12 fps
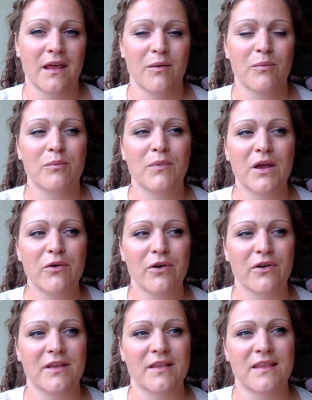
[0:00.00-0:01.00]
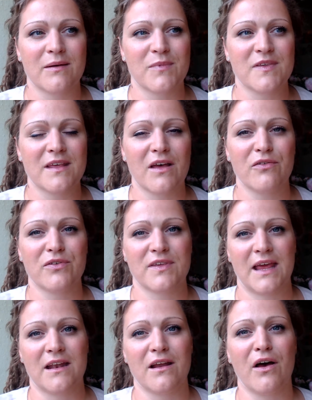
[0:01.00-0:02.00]
mirroring themselves
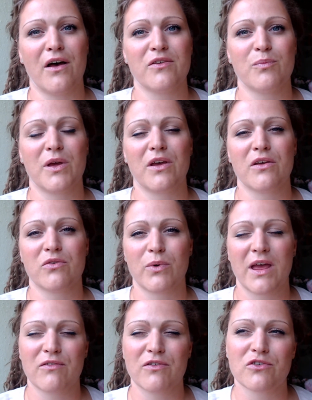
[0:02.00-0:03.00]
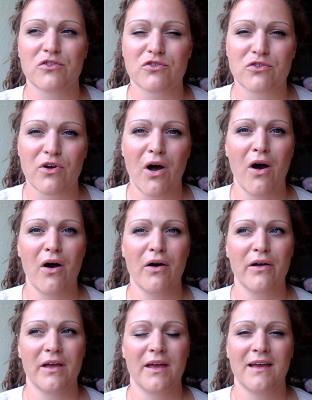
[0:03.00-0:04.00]
in us, because we have a
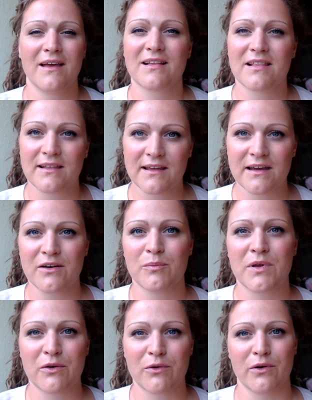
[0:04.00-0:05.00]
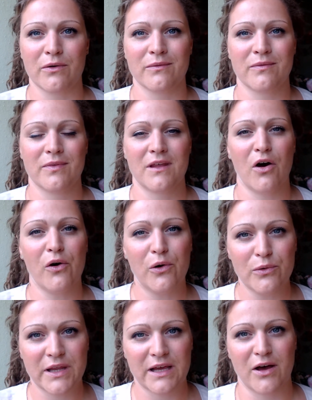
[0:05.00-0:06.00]
strong, clear mirror
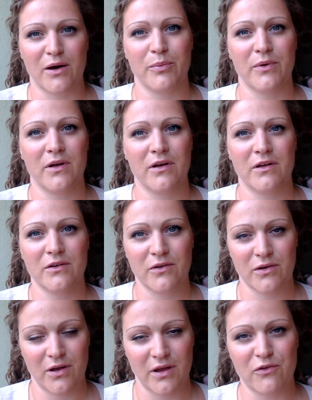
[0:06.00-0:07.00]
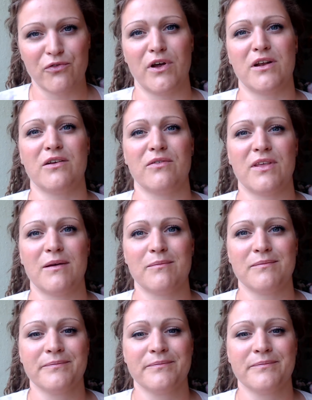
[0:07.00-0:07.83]
holding up in front of them.